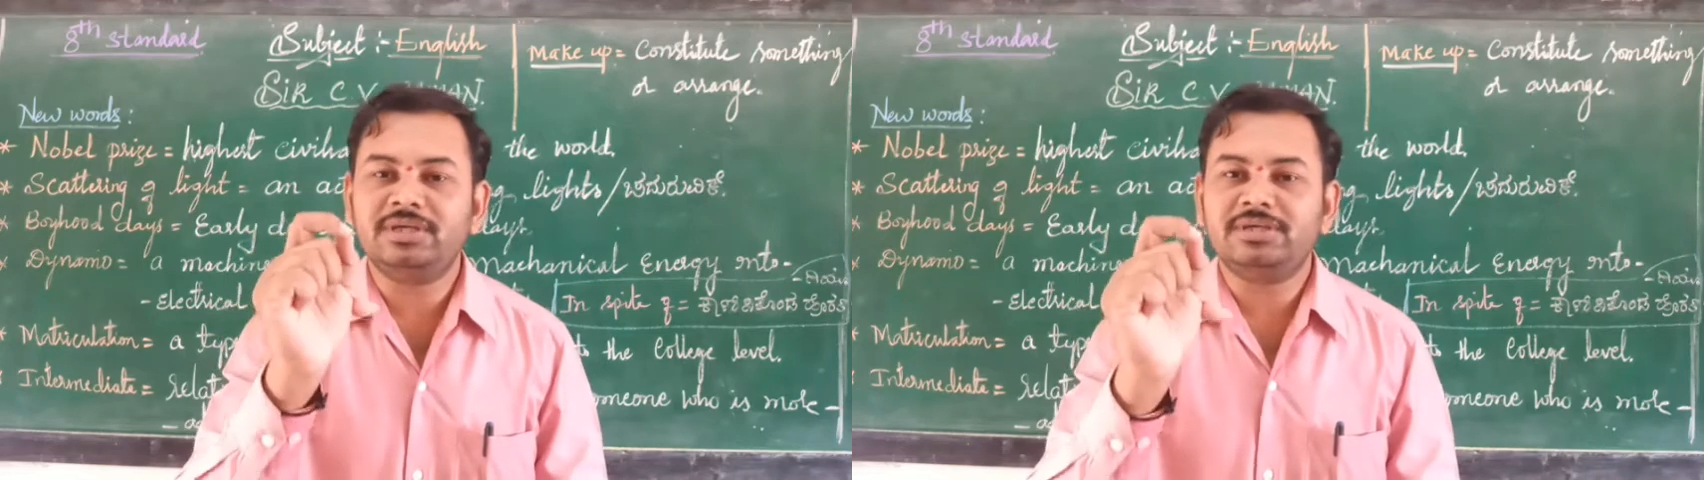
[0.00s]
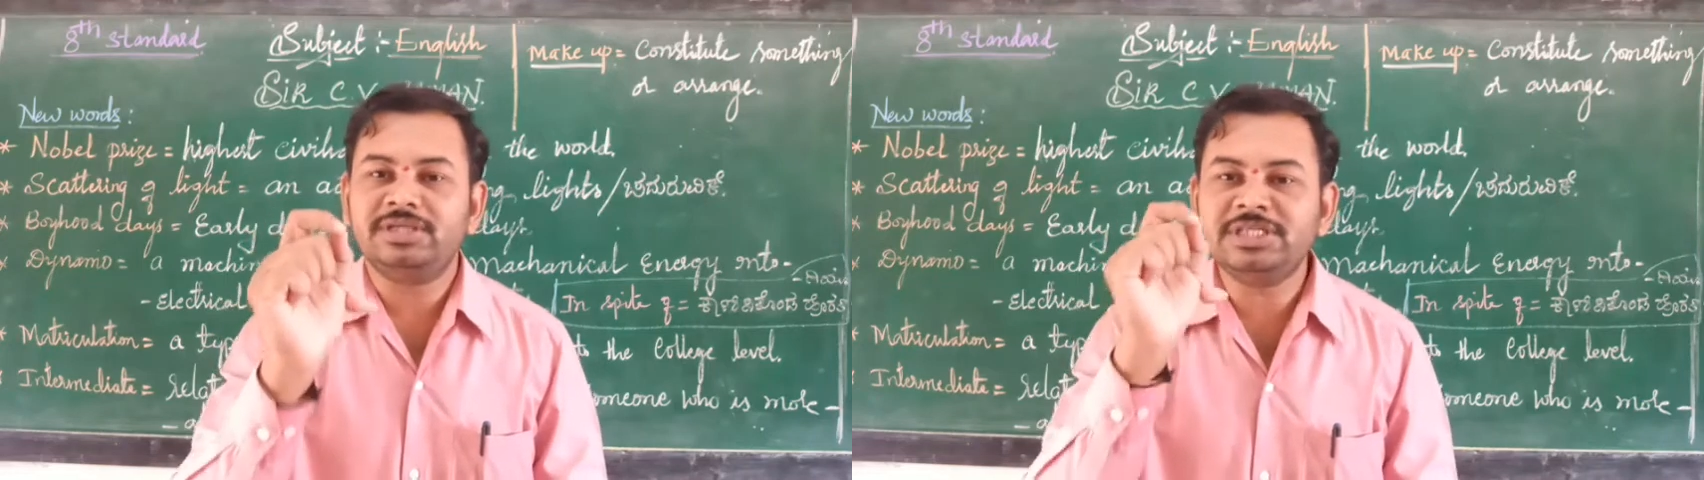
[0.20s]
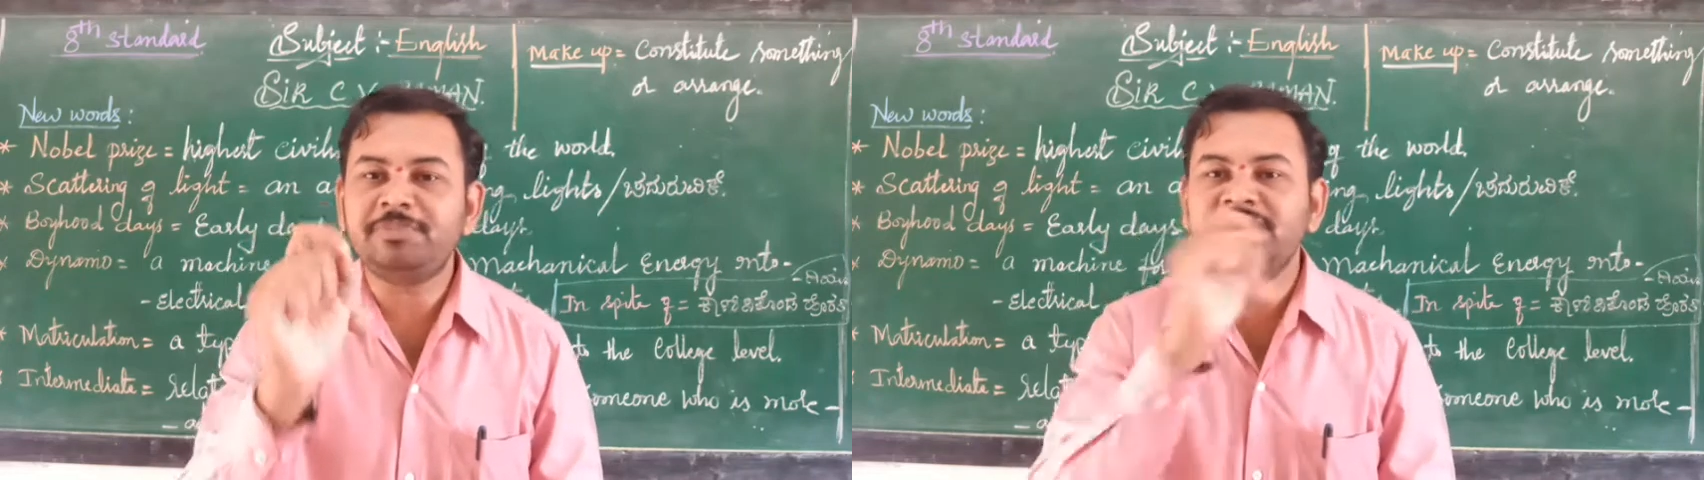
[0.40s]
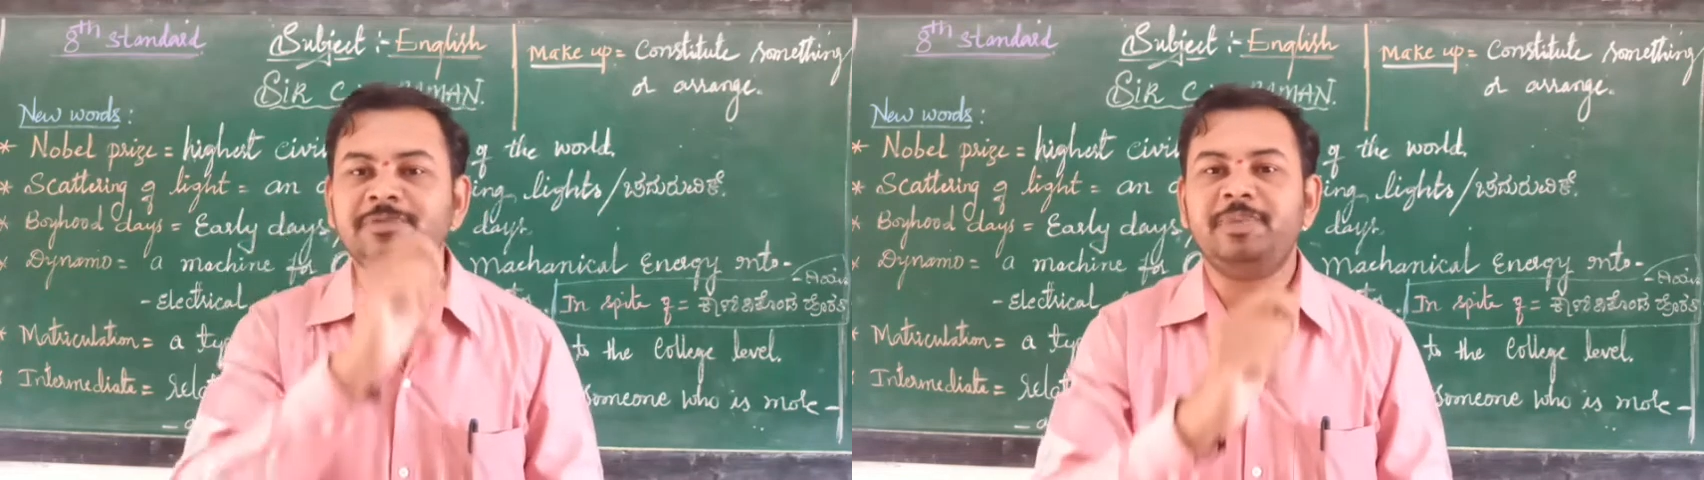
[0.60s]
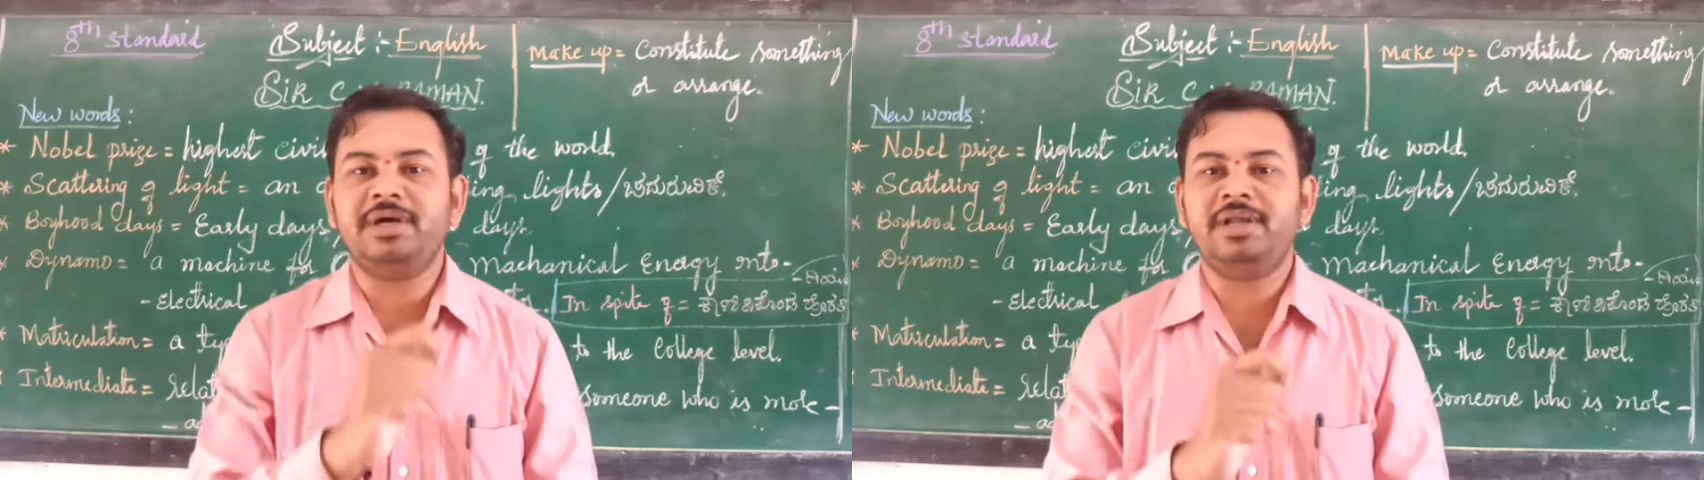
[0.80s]
this
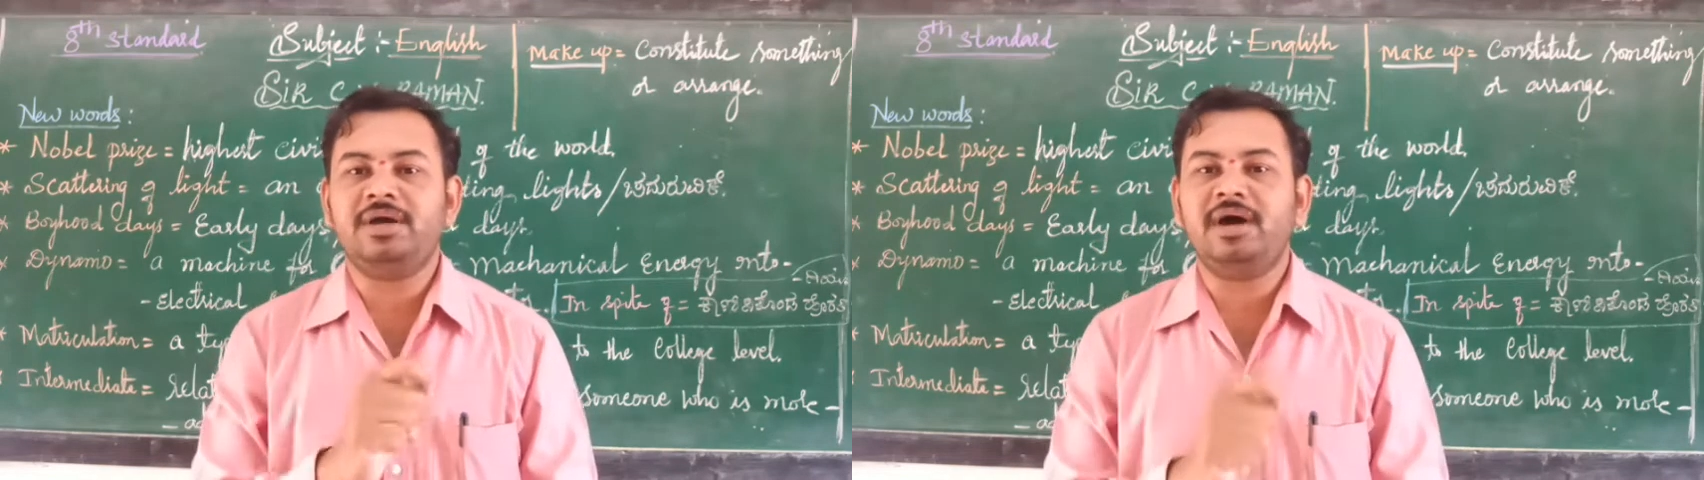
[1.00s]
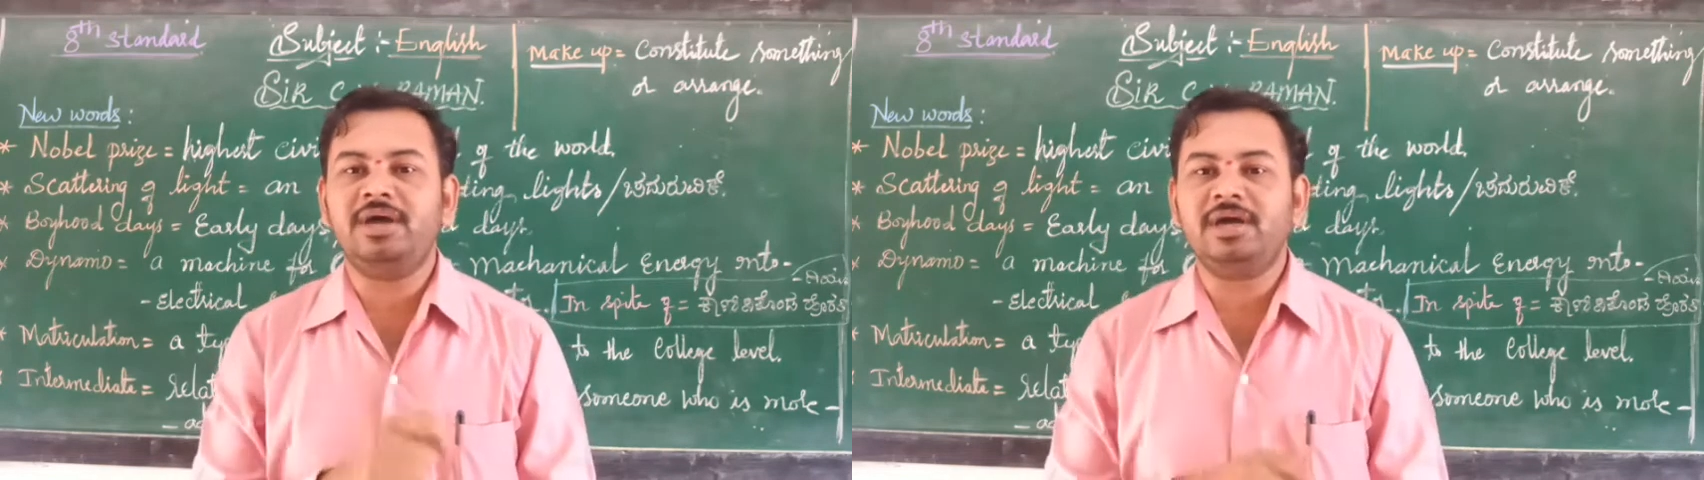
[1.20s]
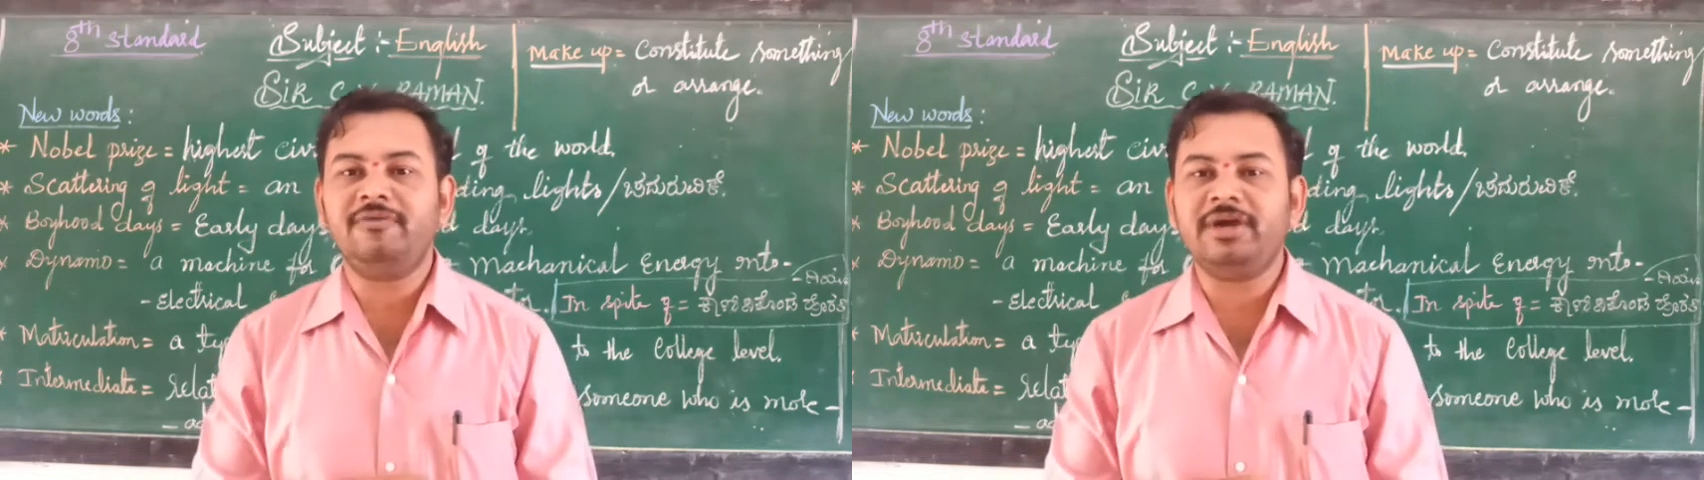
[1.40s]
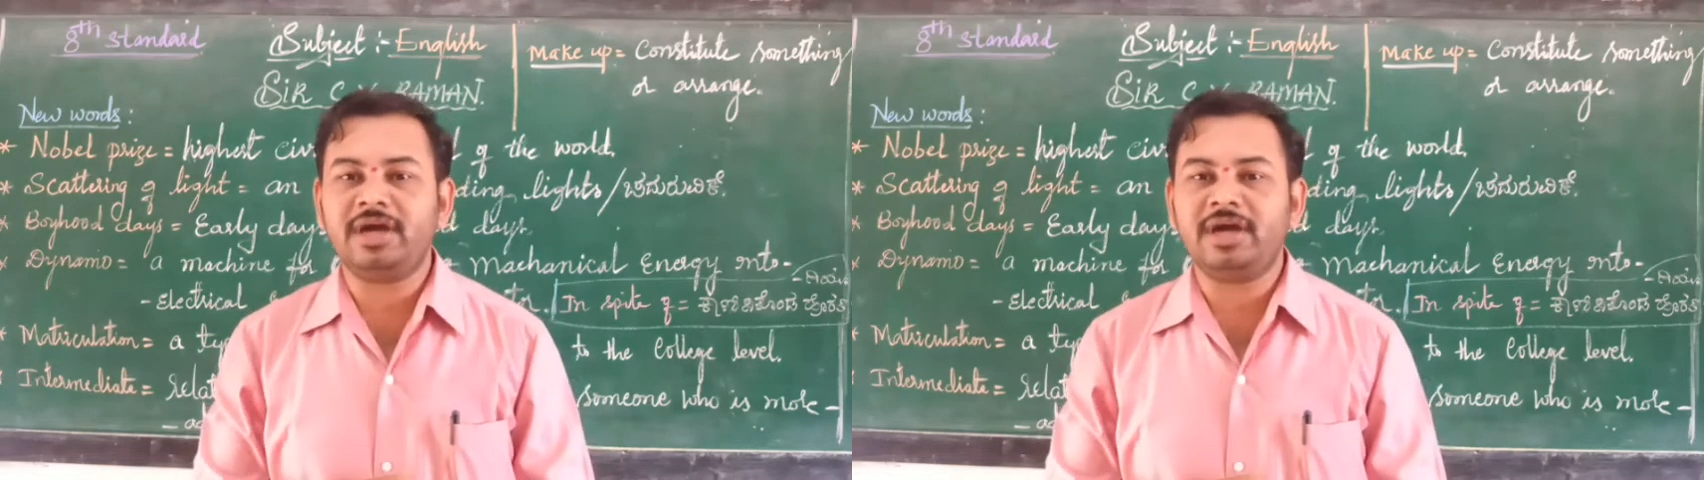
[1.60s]
principle Kayakave